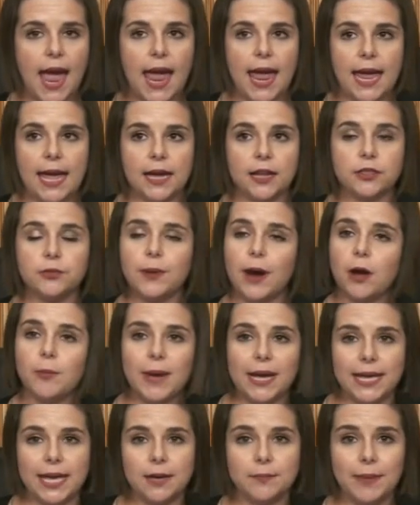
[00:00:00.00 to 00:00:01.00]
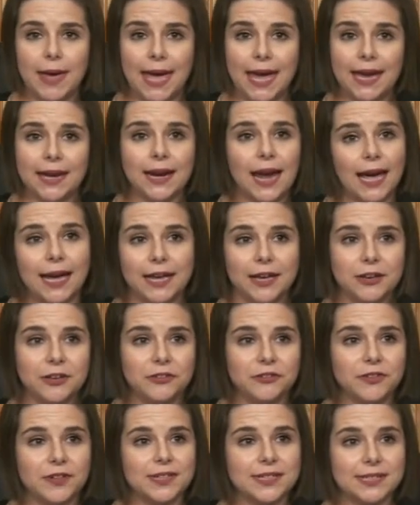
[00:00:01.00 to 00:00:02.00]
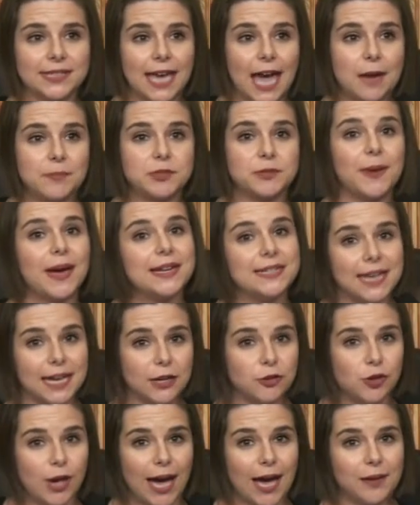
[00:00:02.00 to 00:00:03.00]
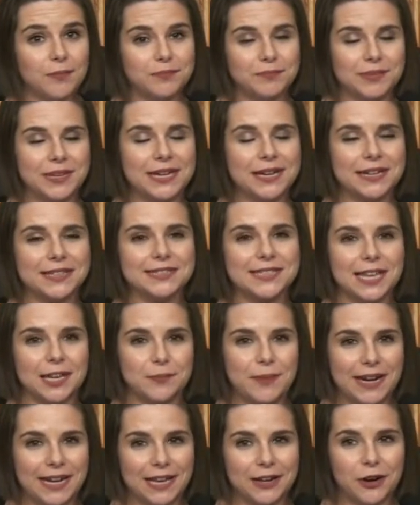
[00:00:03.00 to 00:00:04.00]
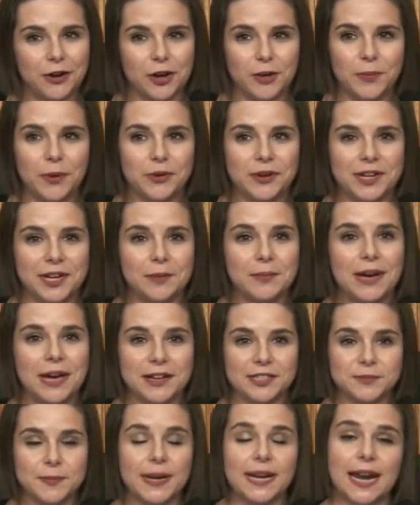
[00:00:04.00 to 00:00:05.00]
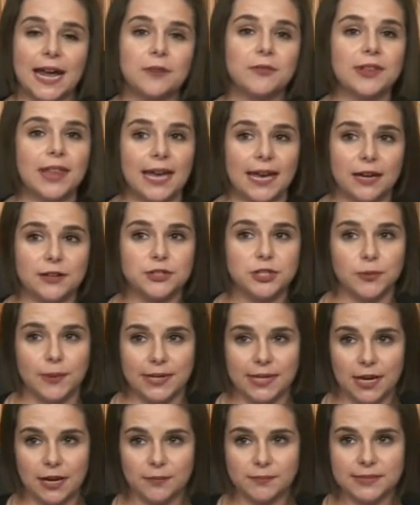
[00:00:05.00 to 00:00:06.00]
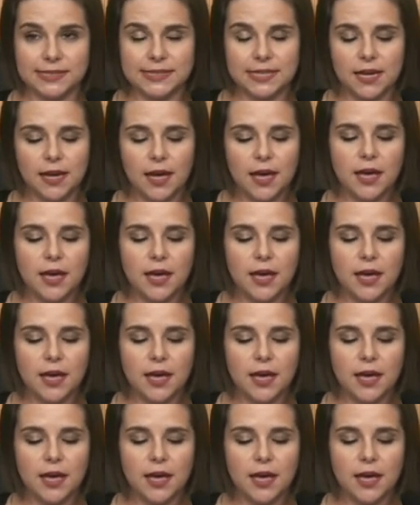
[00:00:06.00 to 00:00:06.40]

And throughout my campaign, I have kept my day job because, like many in our community, my husband and I rely on two incomes.